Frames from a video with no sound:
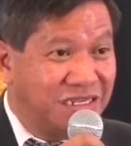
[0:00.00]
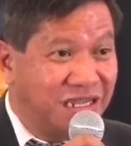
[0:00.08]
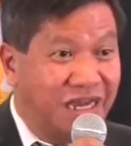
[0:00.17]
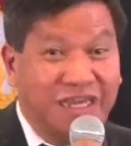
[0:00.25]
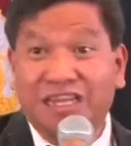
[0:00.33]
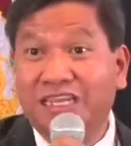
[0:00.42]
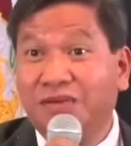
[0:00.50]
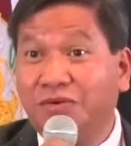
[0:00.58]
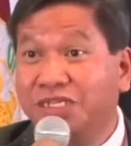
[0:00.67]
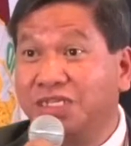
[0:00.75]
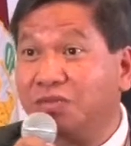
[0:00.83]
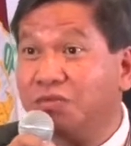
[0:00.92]
Luckily, the
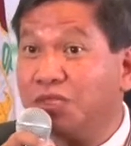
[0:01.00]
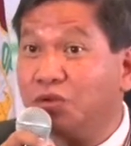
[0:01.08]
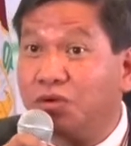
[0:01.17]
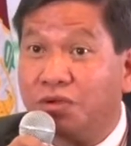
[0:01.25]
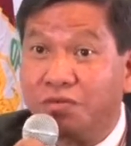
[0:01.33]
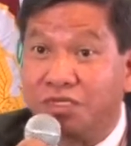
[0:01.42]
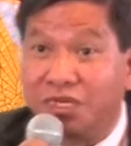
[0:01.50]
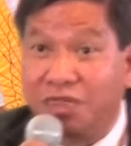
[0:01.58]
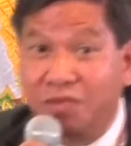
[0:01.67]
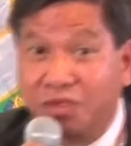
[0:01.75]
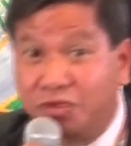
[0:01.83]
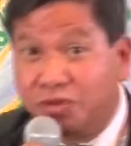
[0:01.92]
ones that we took was
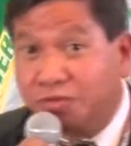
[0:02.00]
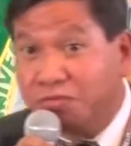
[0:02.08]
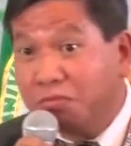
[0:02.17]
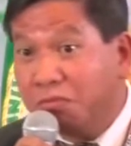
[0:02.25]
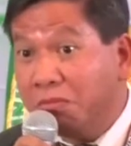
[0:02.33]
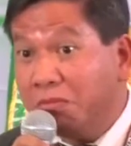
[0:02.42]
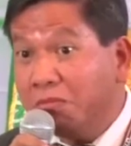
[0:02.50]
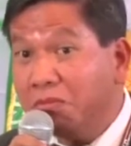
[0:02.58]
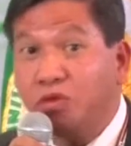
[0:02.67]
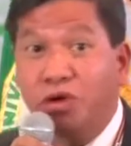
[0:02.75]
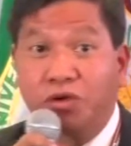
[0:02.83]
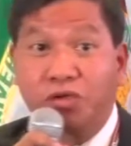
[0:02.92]
able to
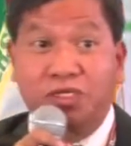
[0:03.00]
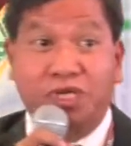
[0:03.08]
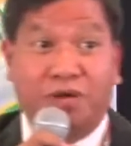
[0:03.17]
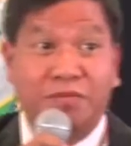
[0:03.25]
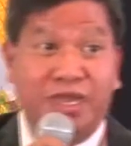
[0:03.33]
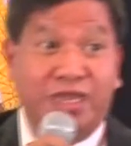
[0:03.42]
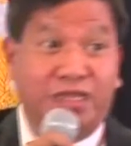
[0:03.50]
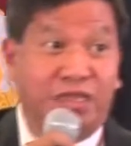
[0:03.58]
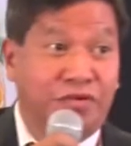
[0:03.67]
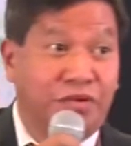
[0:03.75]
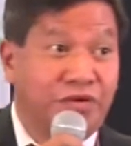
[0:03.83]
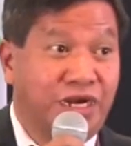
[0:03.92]
do a good job
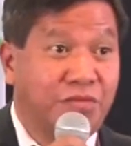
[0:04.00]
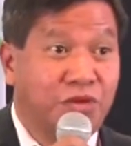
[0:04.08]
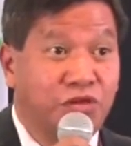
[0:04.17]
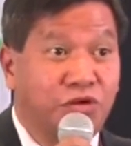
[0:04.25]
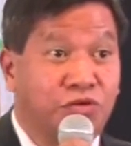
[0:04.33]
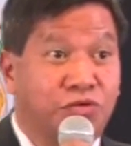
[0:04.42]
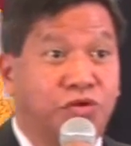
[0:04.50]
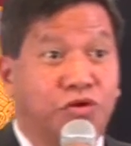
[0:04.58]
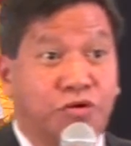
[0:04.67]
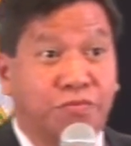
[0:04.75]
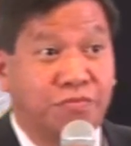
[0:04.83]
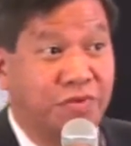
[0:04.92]
and we were able to go to
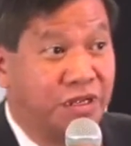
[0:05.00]
Europe